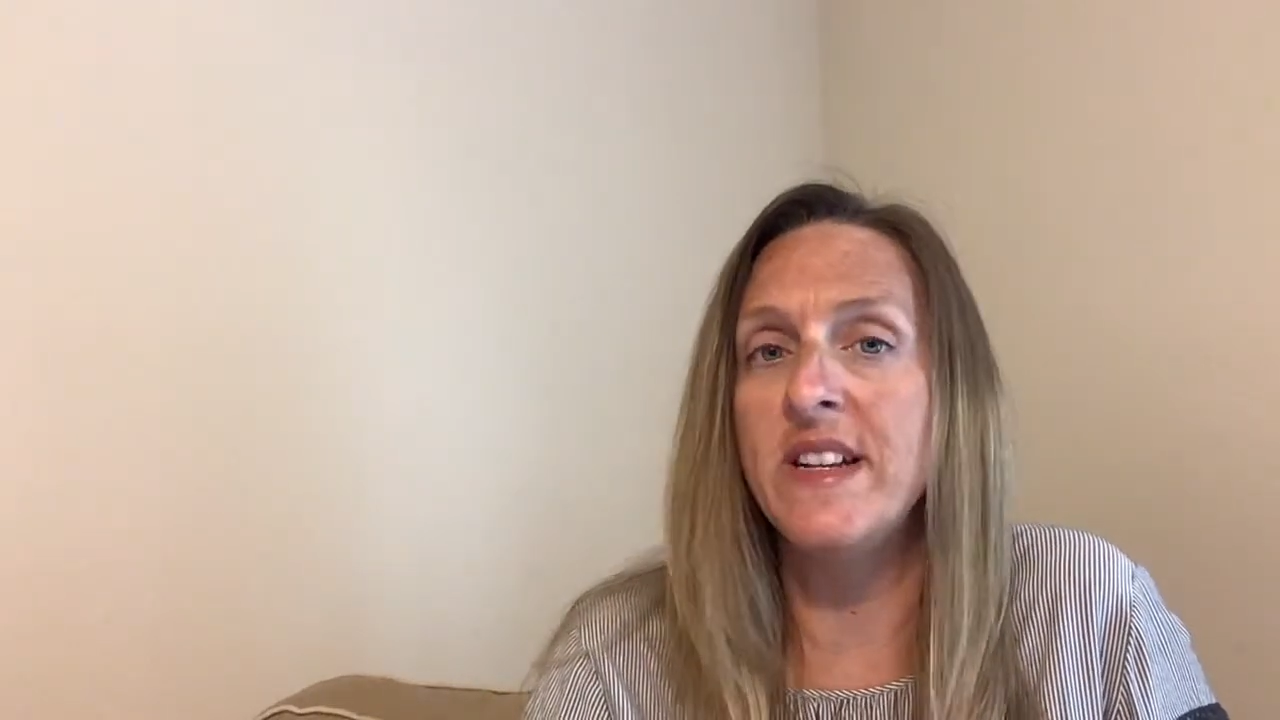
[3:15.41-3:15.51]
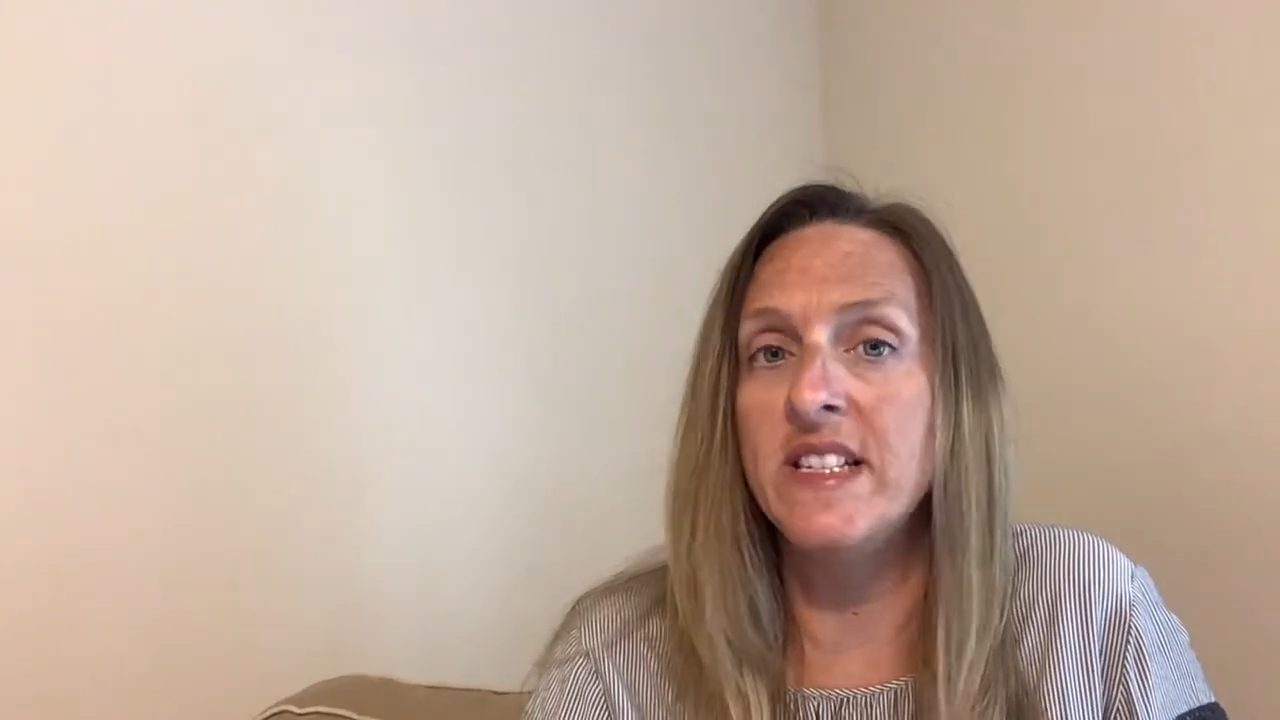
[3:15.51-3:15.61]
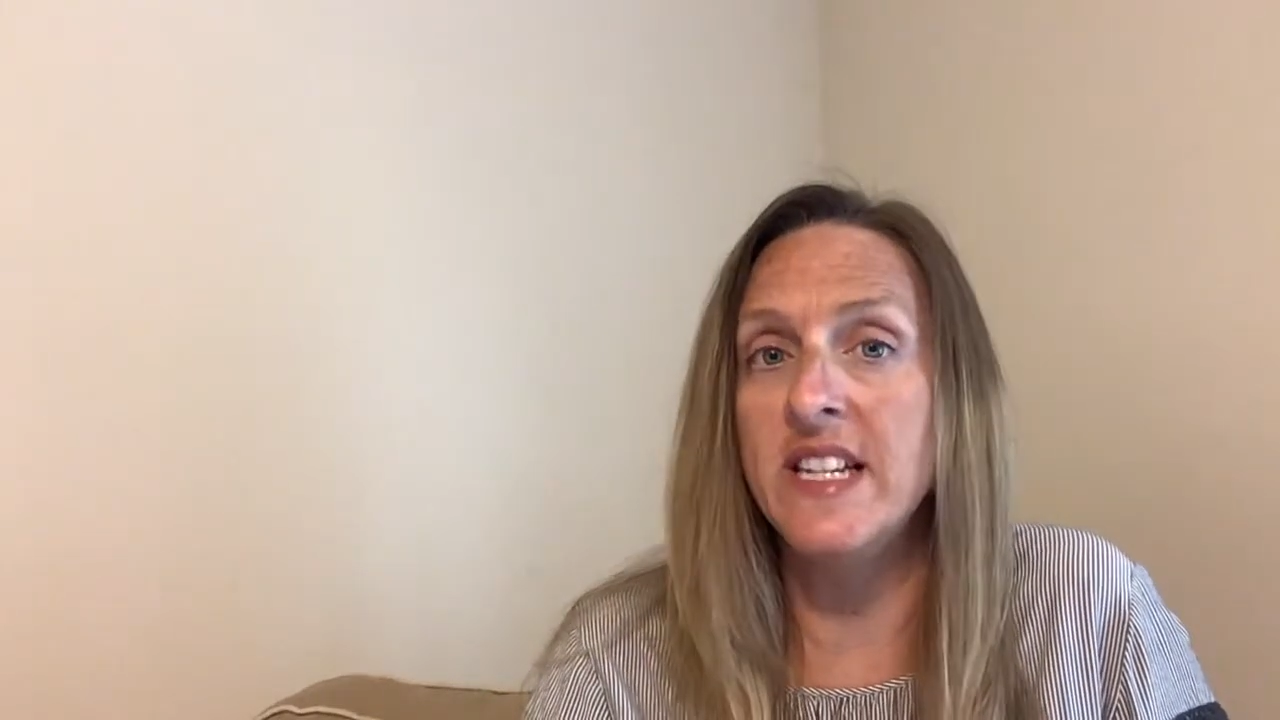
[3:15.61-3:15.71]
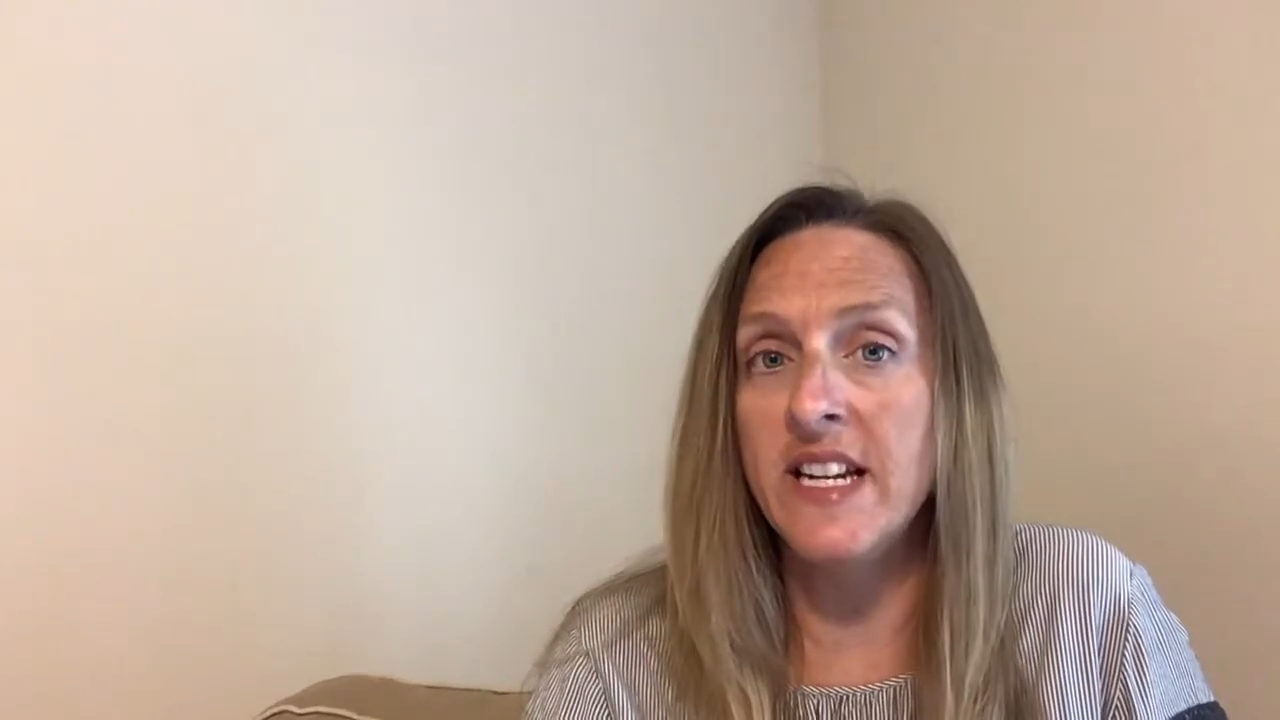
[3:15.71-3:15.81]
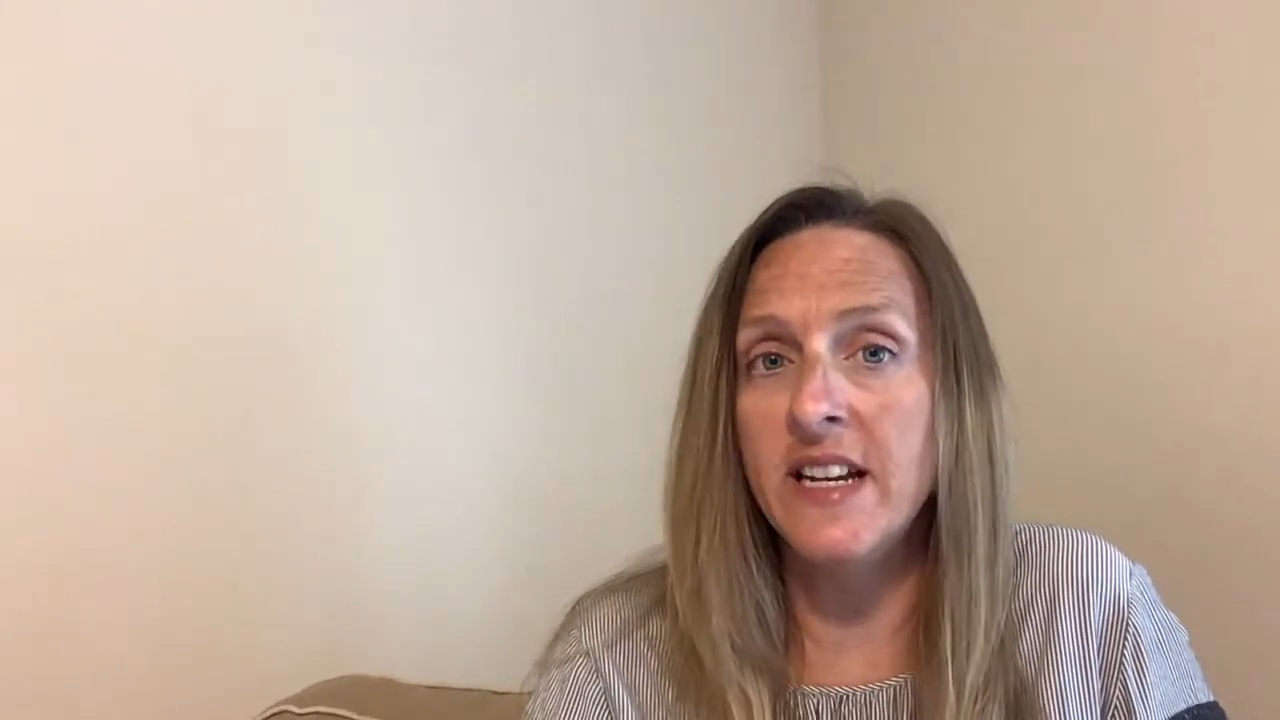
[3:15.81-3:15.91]

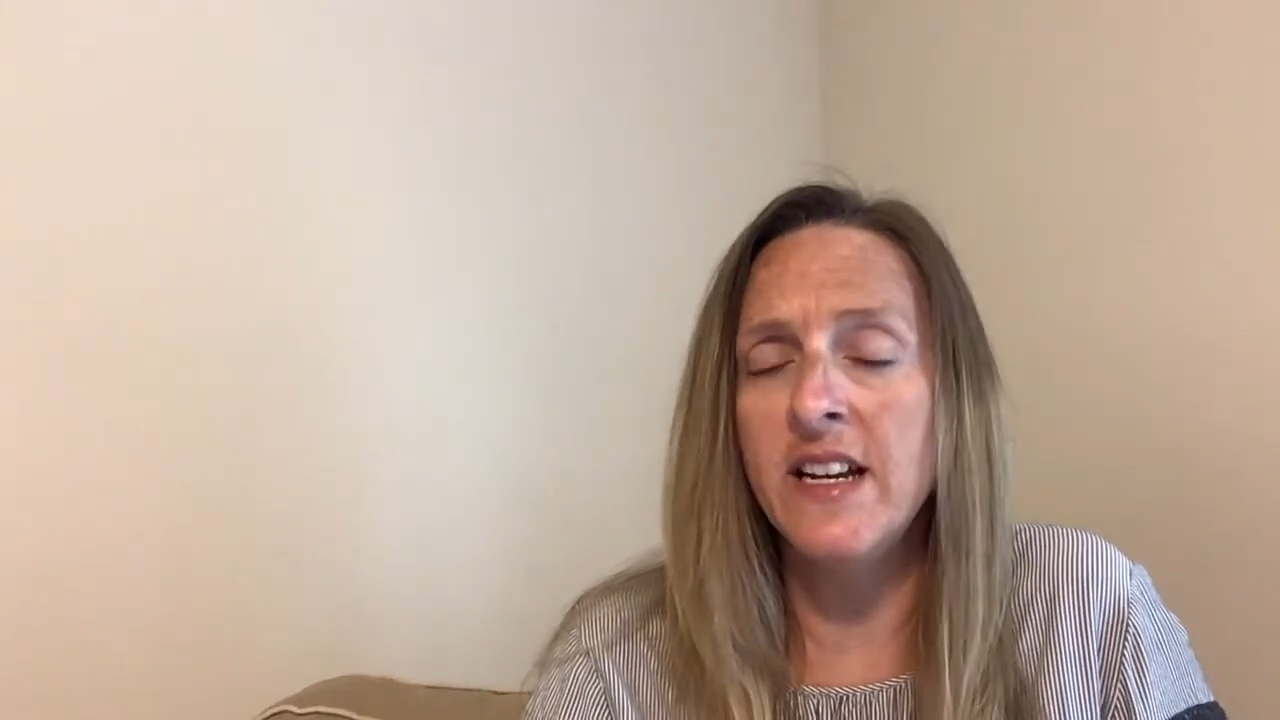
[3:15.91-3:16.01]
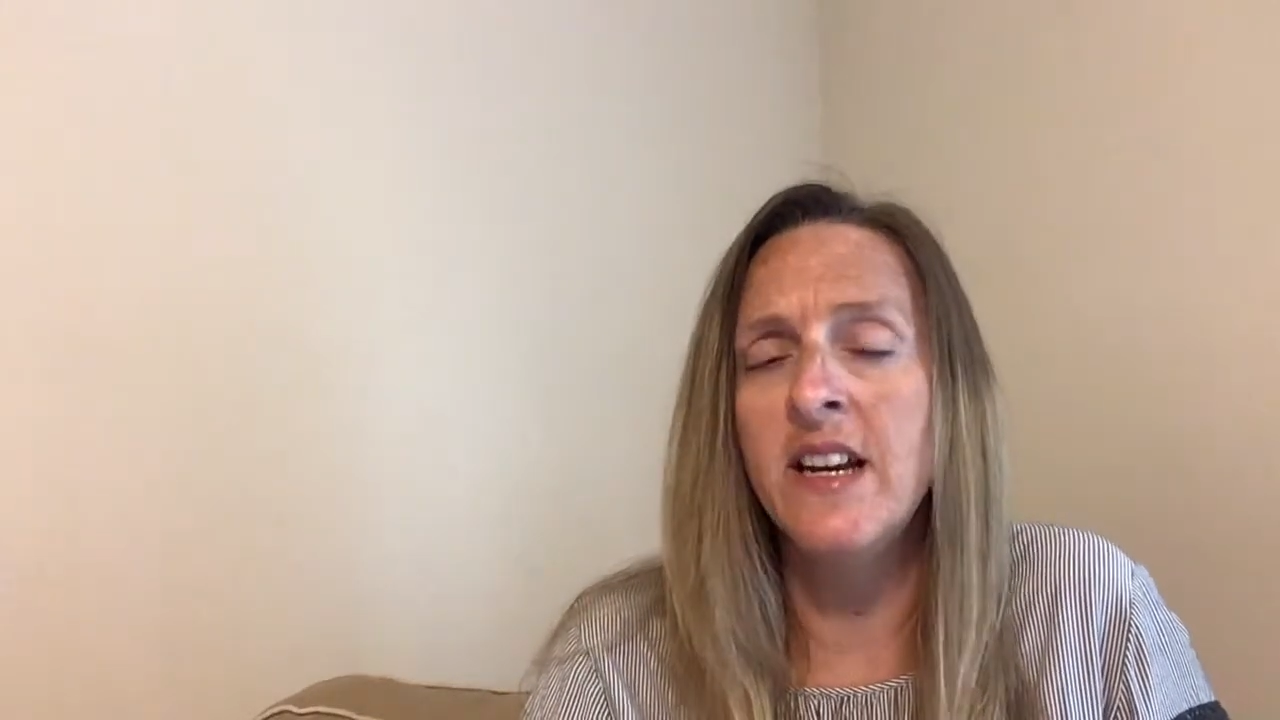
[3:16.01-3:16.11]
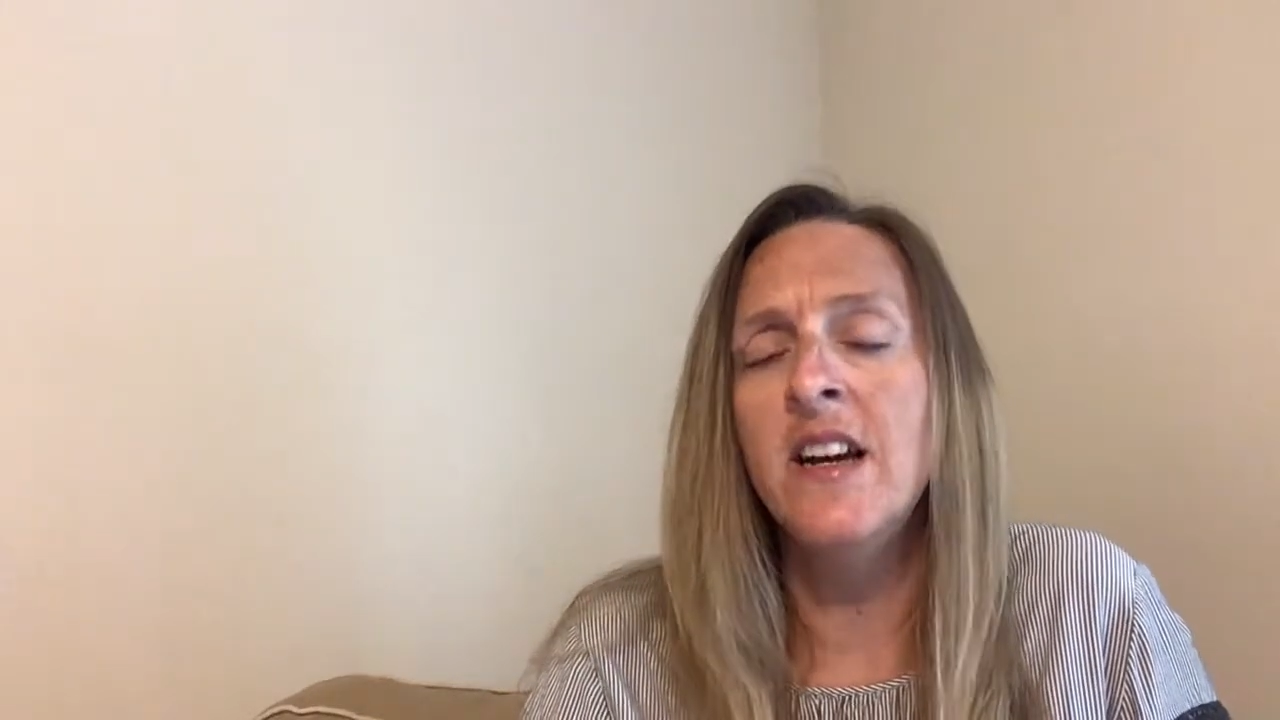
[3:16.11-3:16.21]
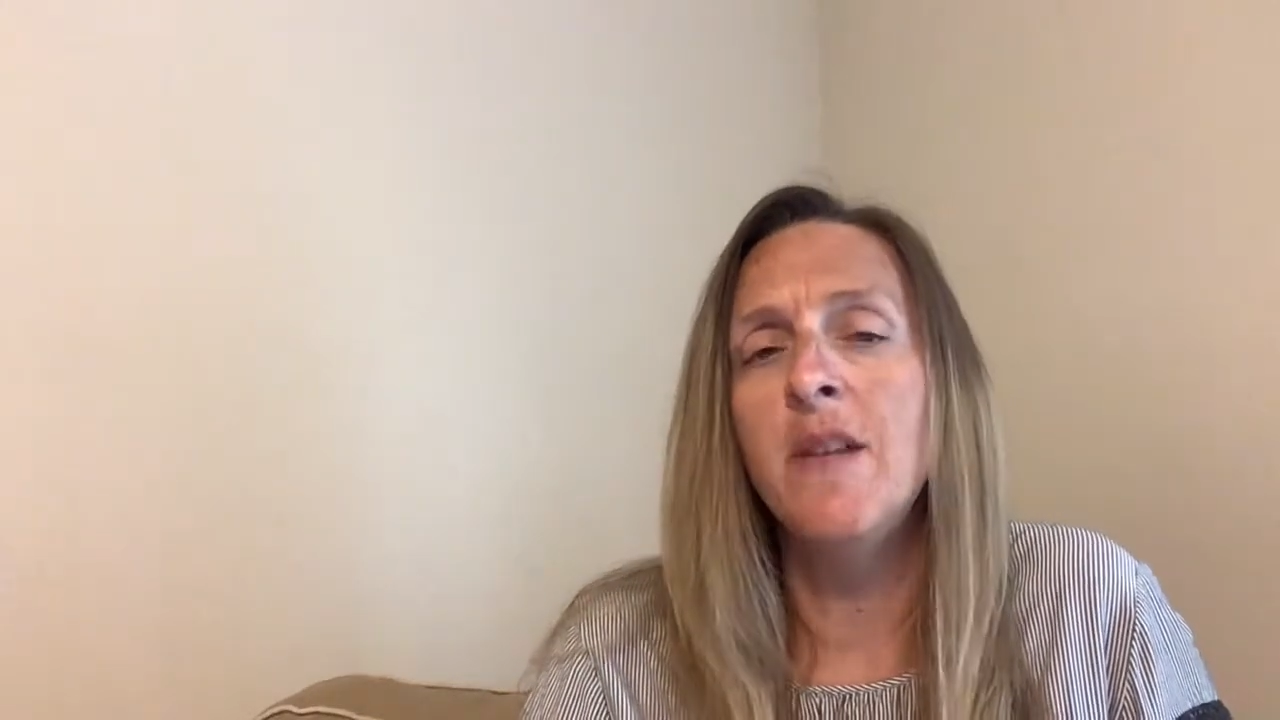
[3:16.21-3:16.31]
did,